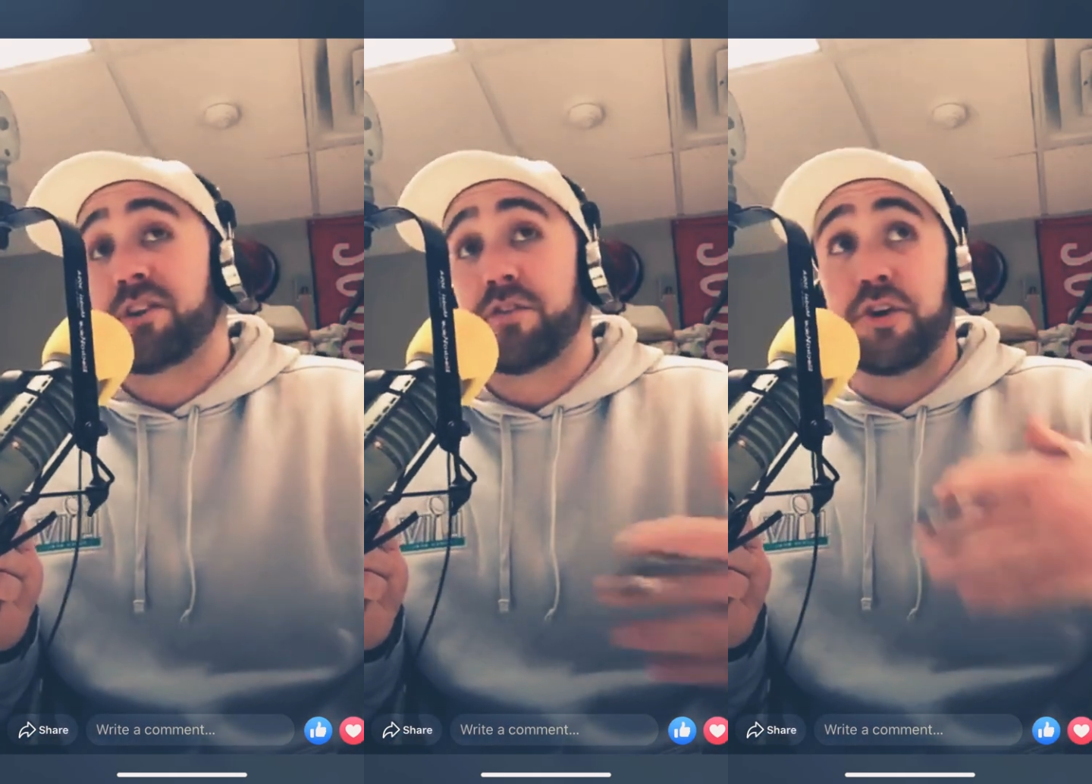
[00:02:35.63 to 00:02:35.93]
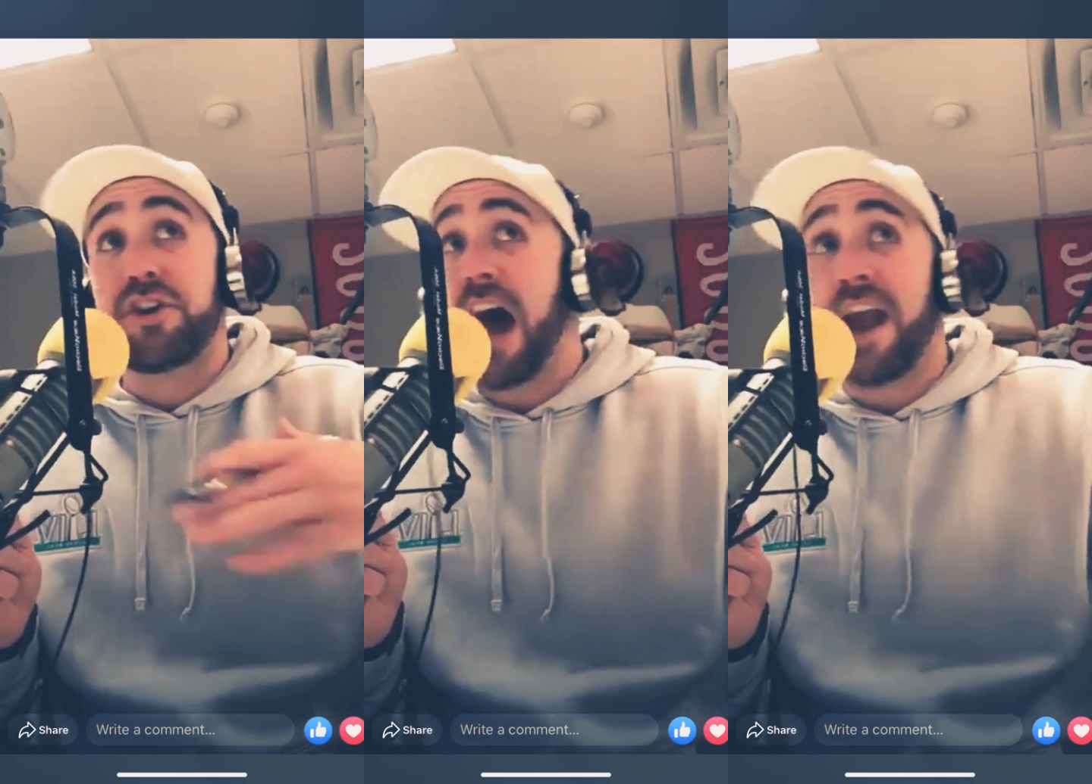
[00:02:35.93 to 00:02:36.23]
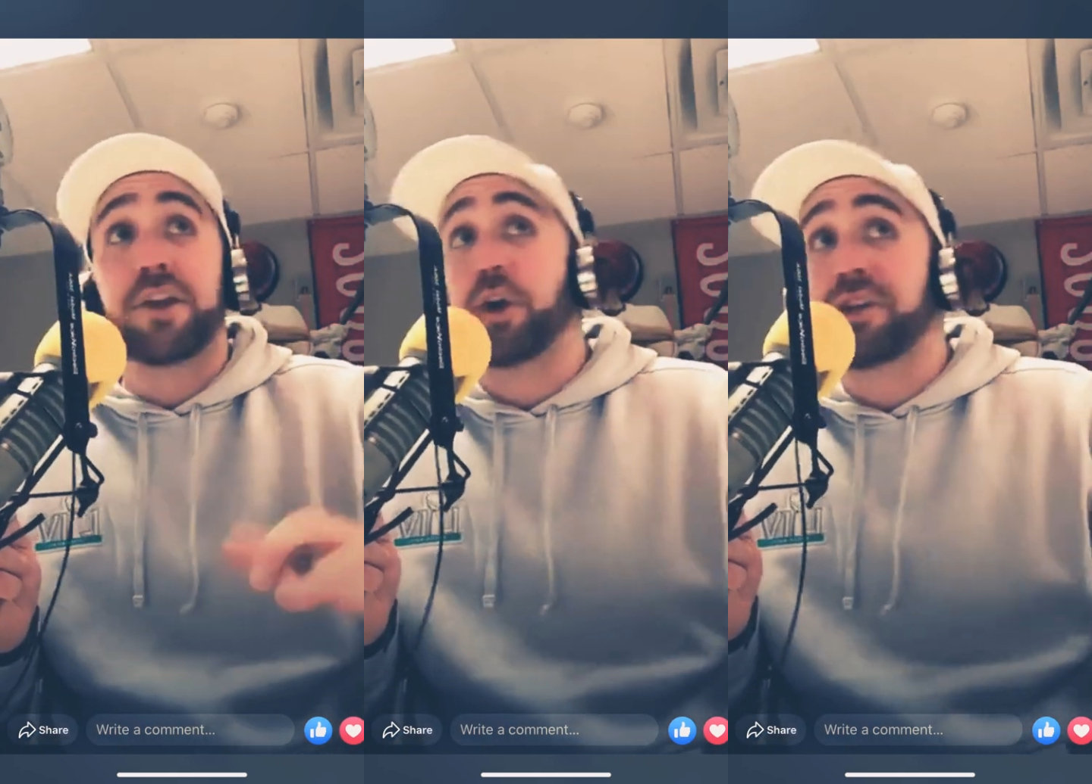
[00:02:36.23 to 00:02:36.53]
They're not a
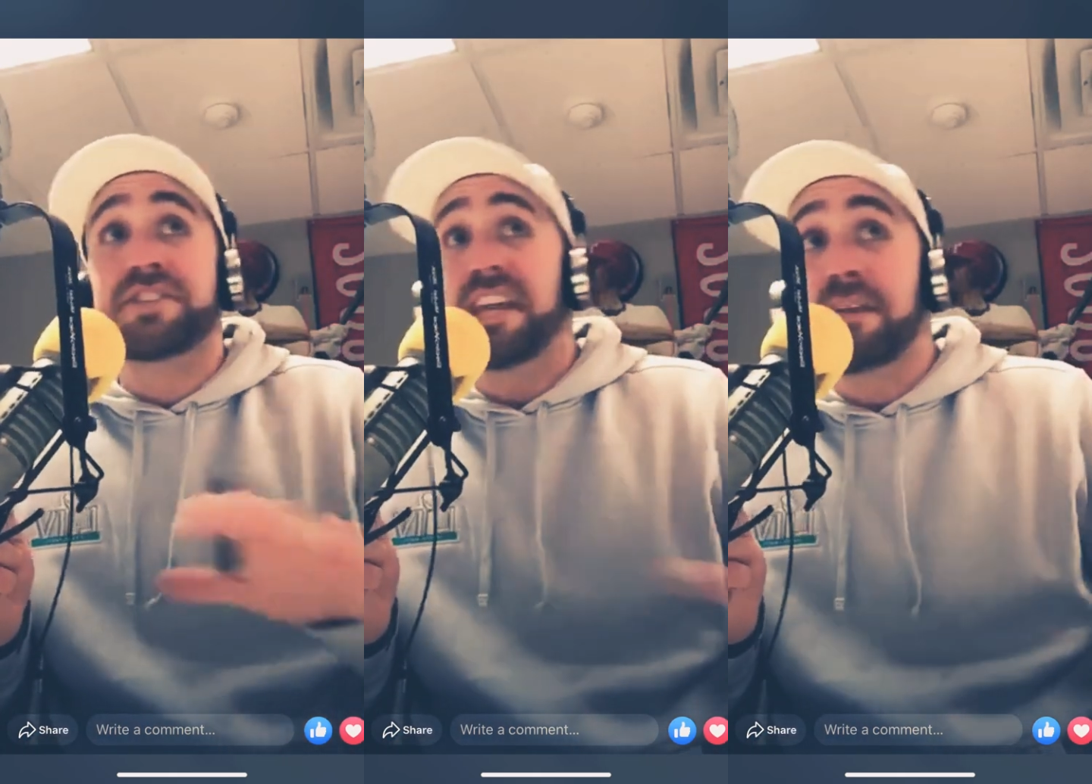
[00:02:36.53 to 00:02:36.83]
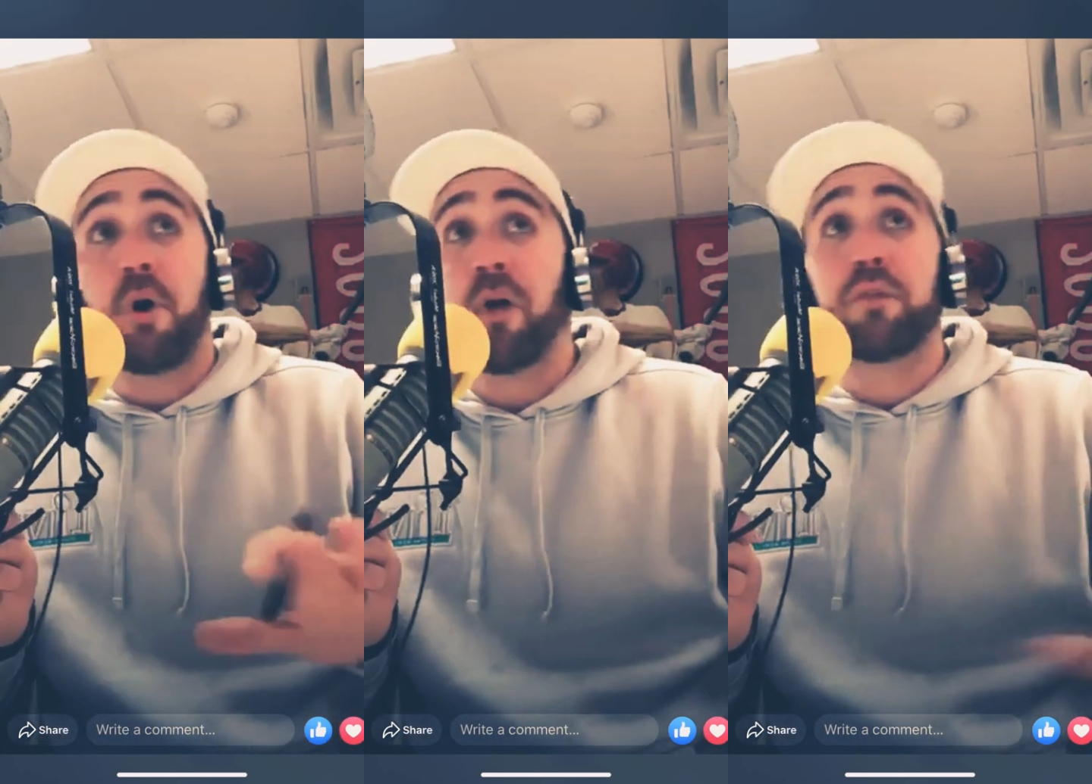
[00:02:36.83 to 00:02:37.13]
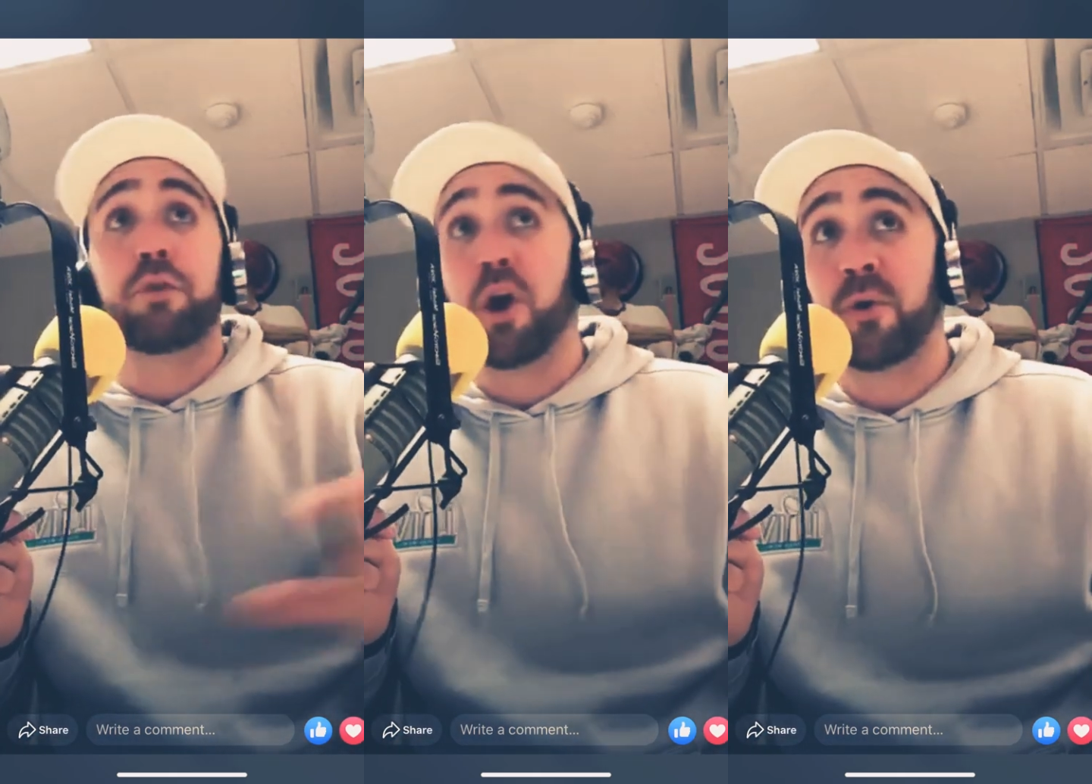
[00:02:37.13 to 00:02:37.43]
good team on the
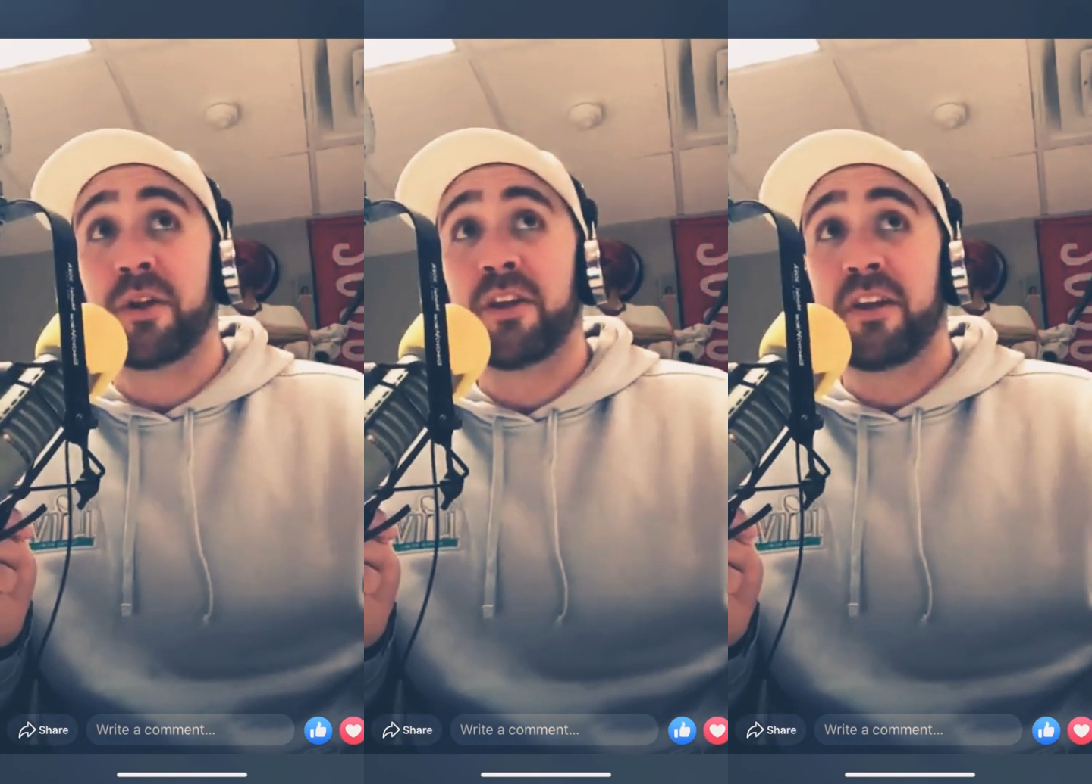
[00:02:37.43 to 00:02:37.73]
road.